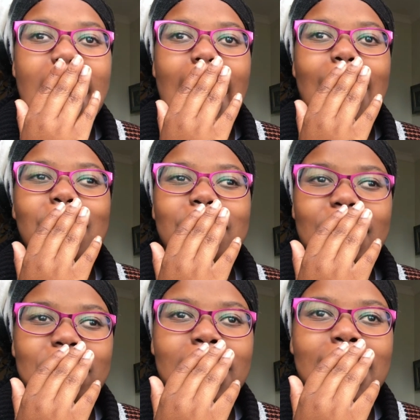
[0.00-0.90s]
I
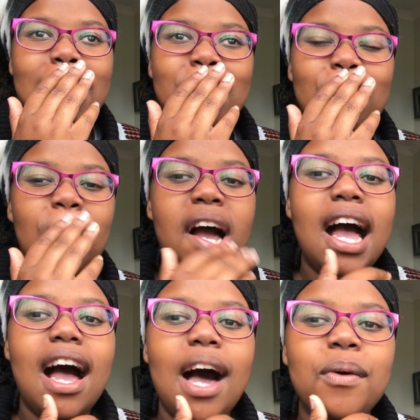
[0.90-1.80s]
remember,
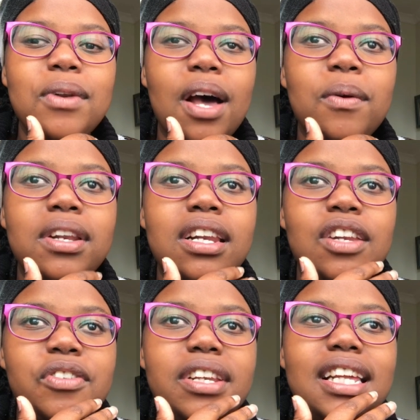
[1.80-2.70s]
I would
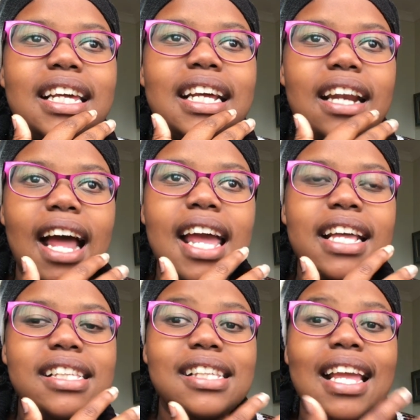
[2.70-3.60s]
literally cry
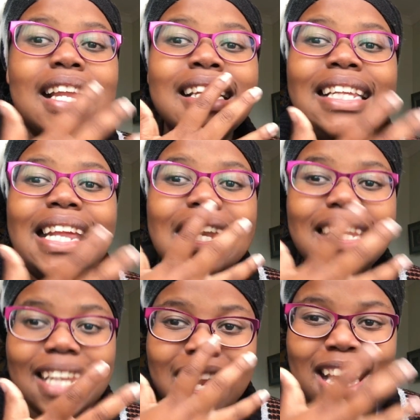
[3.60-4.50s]
and say,
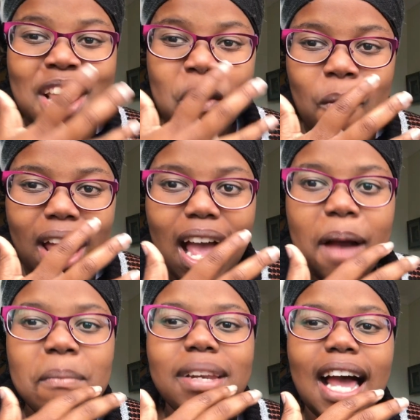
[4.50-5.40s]

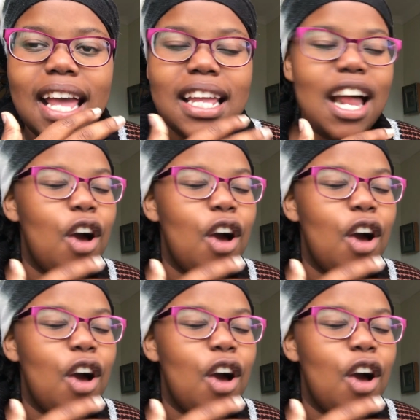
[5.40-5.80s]
I'm tired,